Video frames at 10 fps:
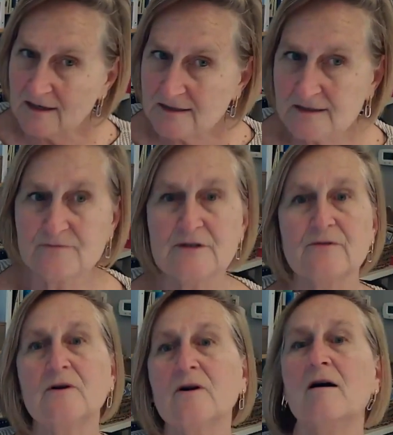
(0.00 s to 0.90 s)
lots of
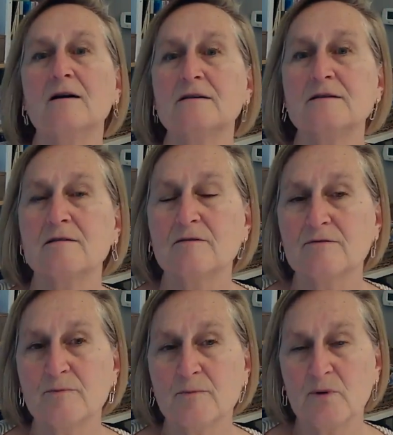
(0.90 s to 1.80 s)
different kinds
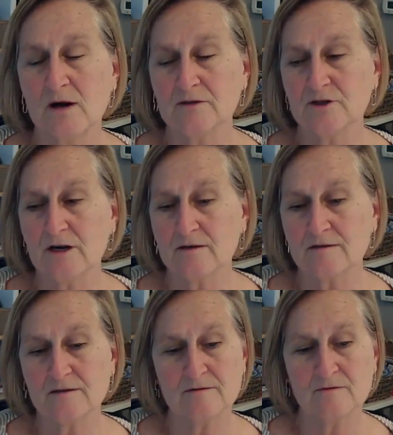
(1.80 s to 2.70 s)
of
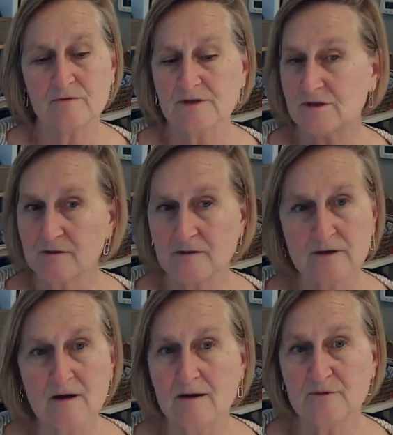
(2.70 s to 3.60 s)
projects. We're still
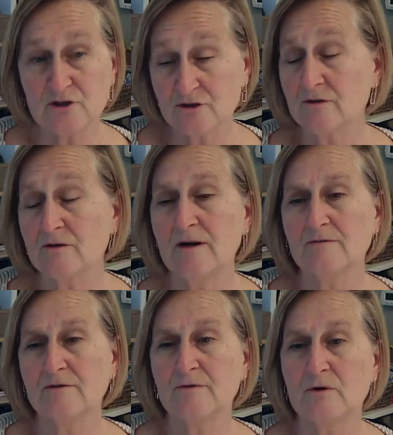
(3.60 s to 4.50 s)
going to, I'm sure,
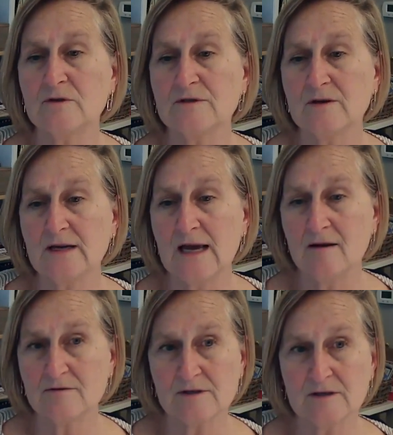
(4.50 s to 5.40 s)
have a focus on
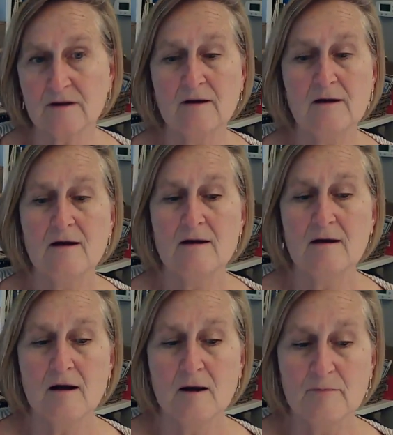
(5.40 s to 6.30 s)
housing.
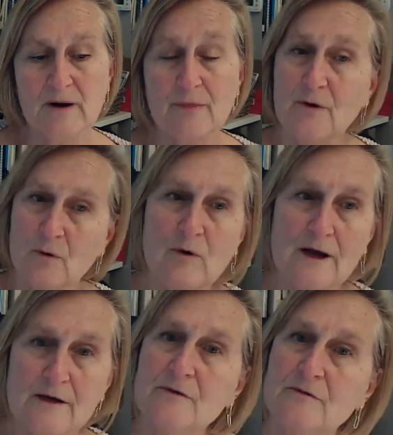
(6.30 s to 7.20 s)
But the
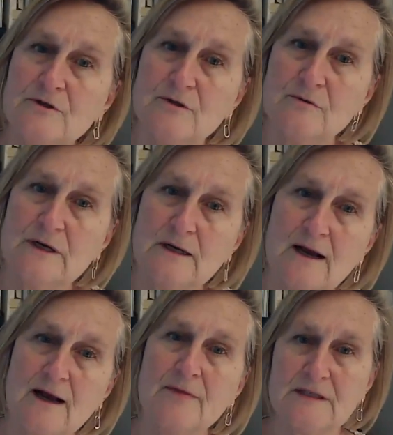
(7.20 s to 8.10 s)
way you do
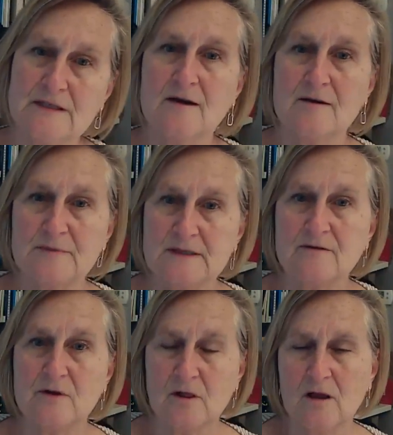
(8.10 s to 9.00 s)
it and the
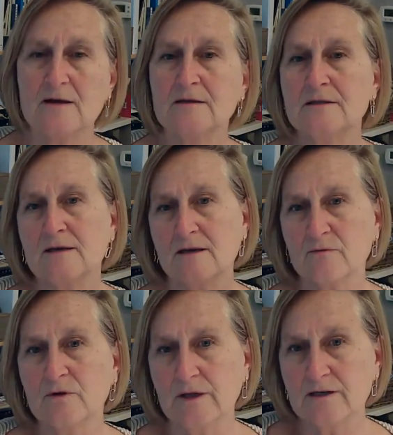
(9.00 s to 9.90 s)
types of clients
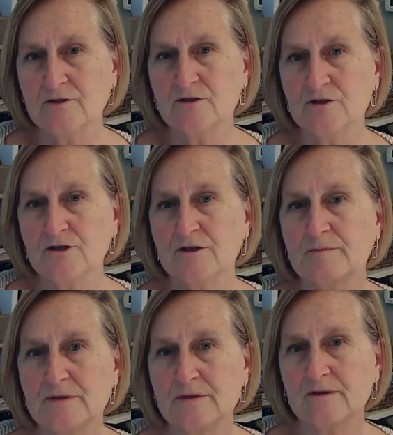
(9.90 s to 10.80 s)
and
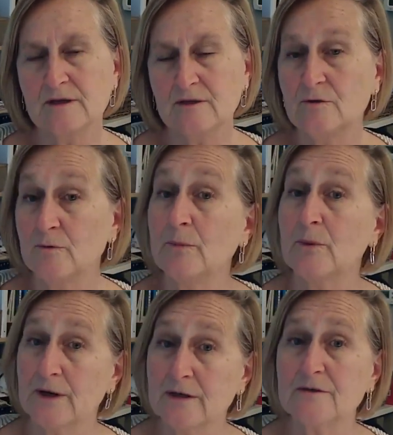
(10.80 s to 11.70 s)
relationships that you
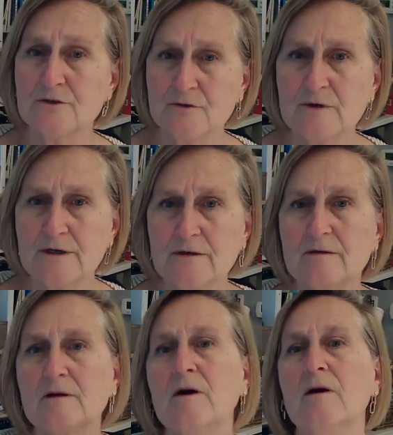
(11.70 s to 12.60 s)
bring to it
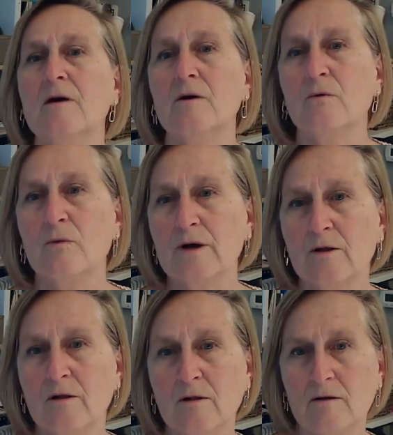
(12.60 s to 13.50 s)

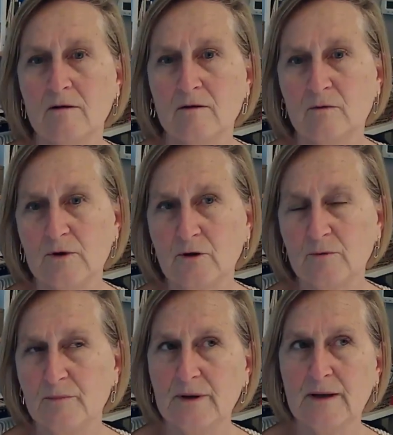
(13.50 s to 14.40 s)
will
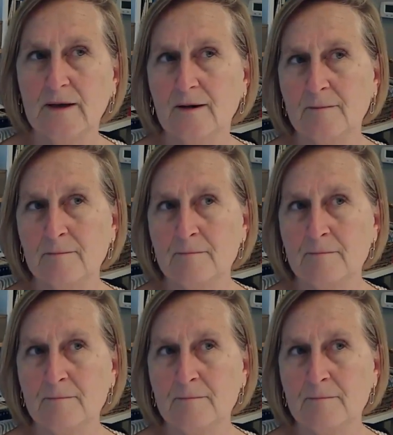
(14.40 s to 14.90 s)
be